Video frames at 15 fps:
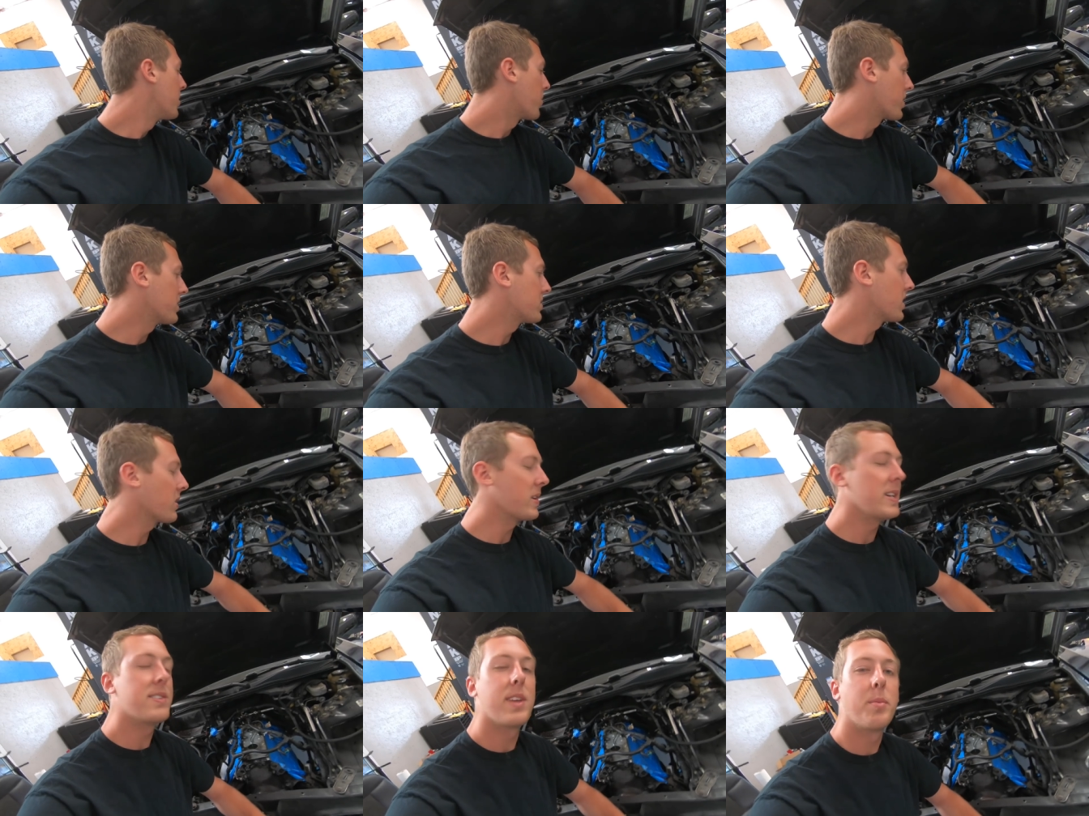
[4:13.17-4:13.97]
We're gonna
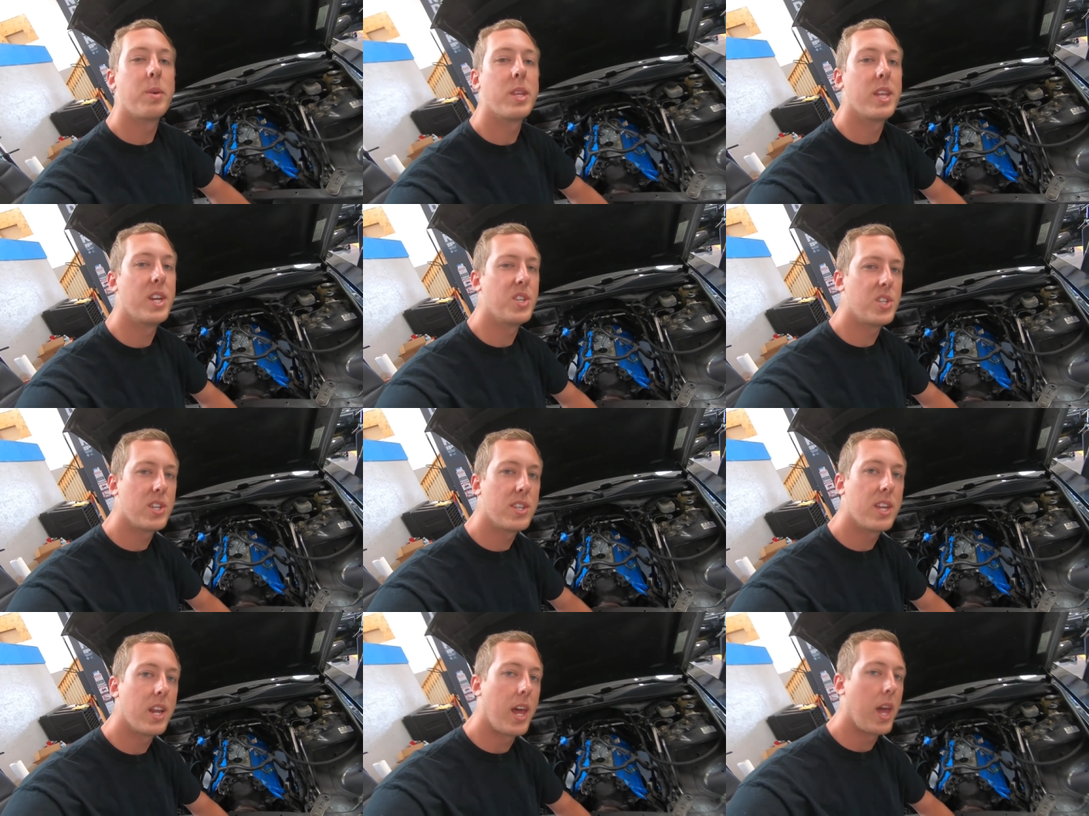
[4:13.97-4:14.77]
start reassembling the
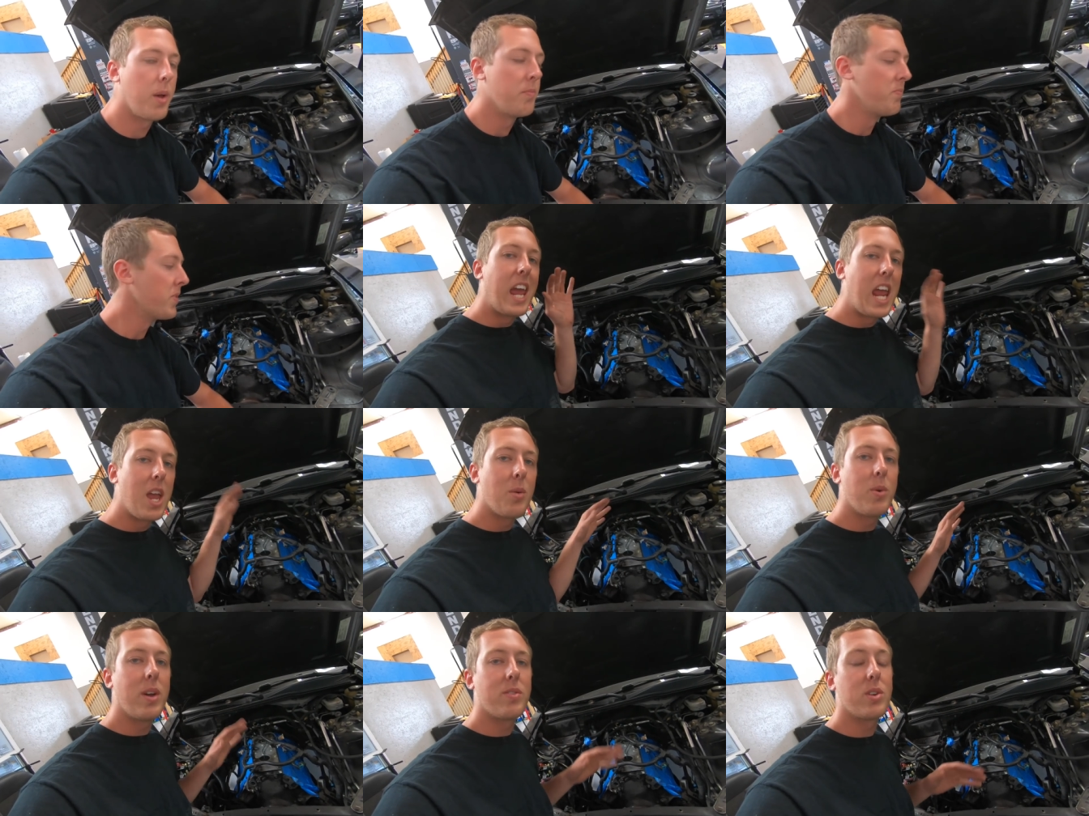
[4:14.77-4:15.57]
engine today,
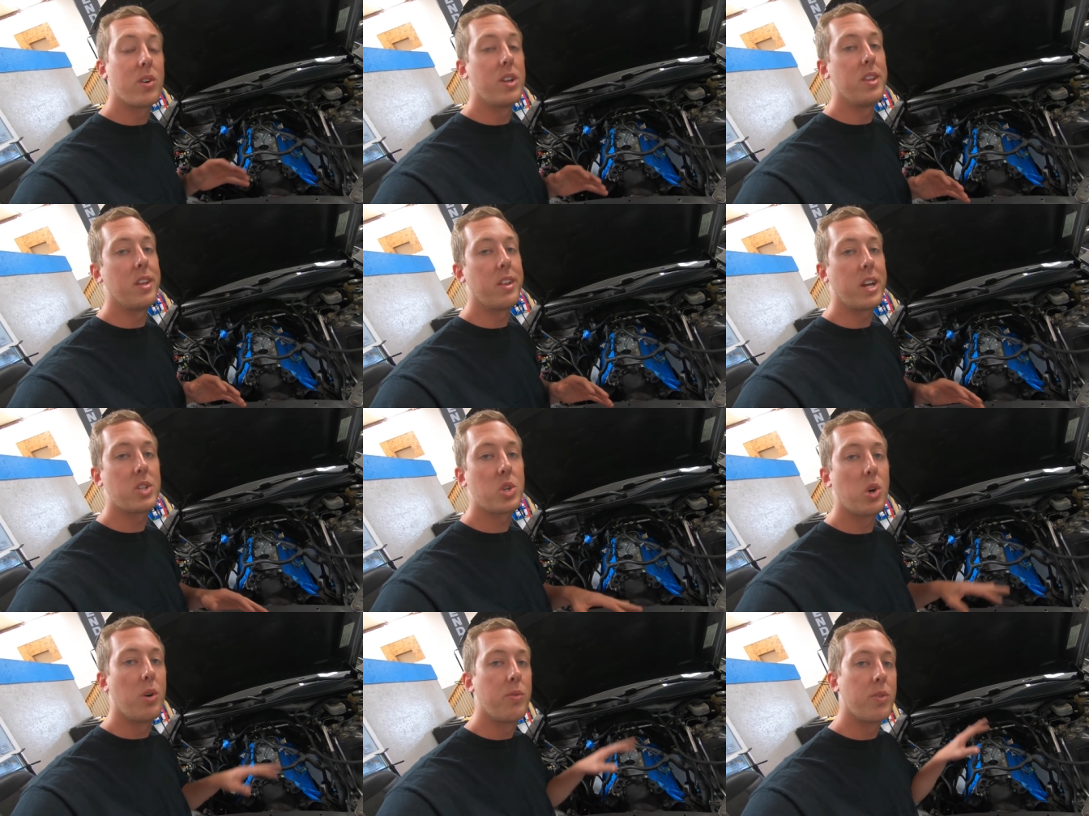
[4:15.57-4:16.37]
and we have to run the
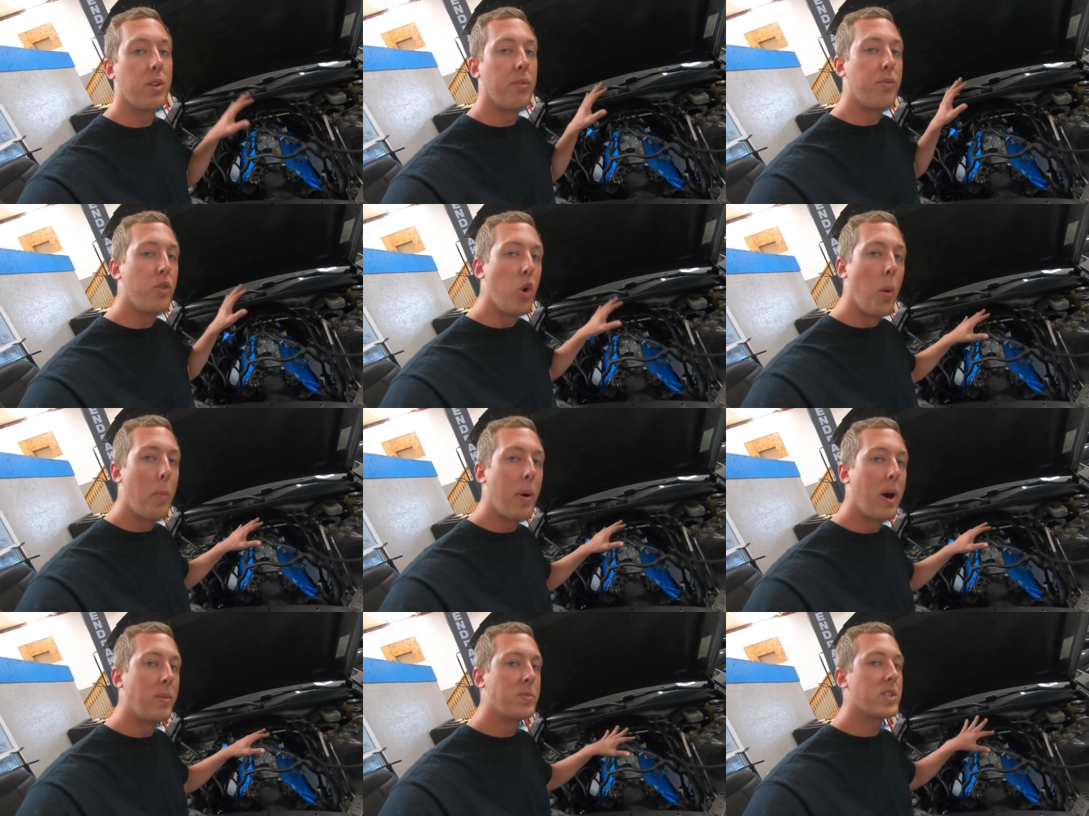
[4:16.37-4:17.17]
electrical for the
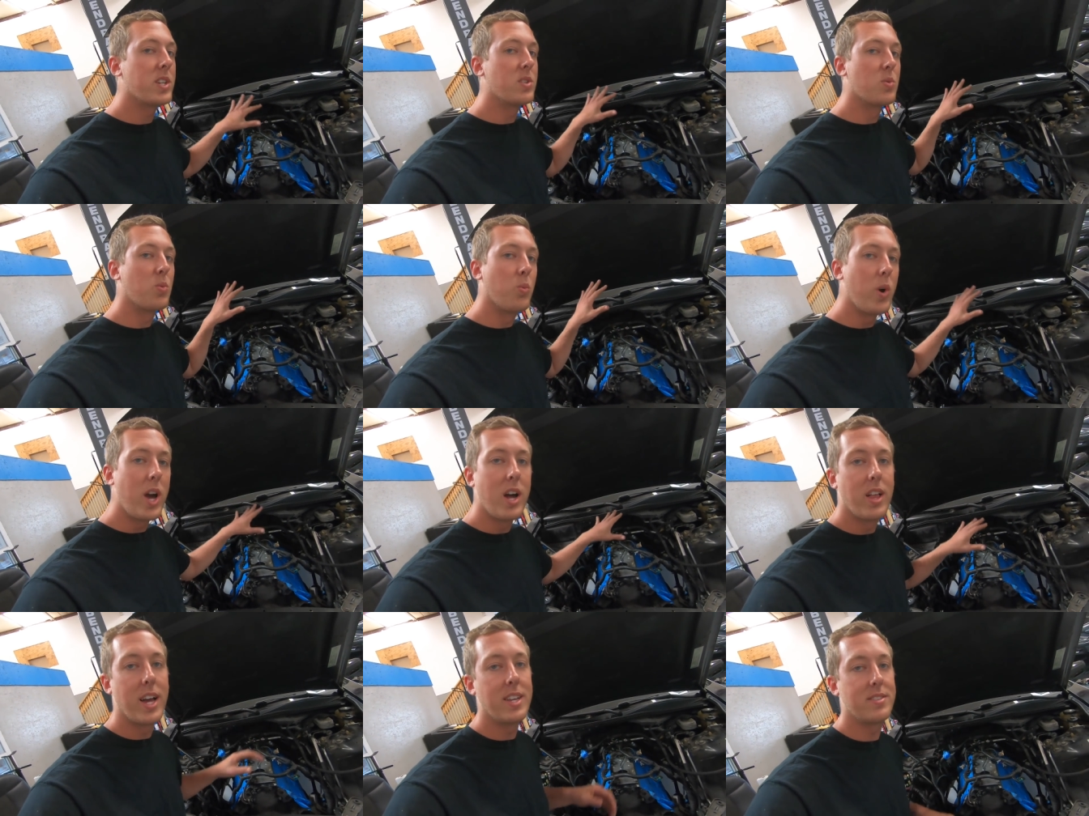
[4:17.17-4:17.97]
fuel pumps as
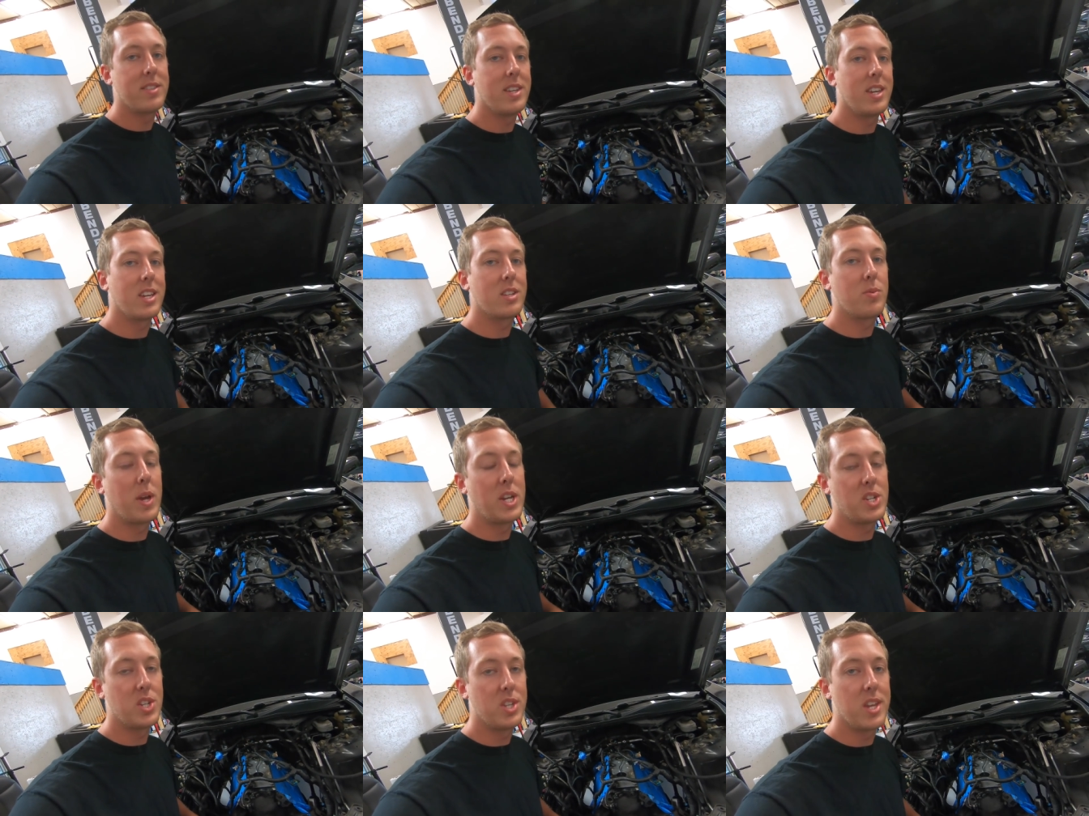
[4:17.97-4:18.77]
well as the
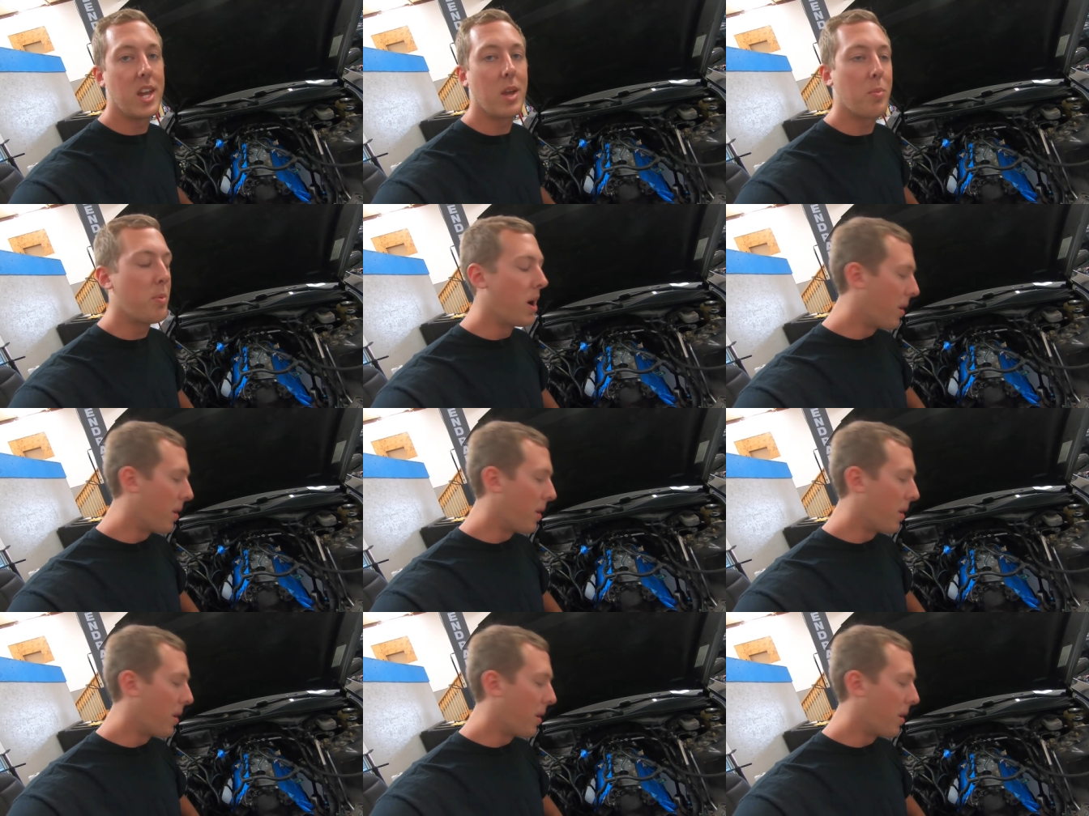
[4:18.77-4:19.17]
expansion tank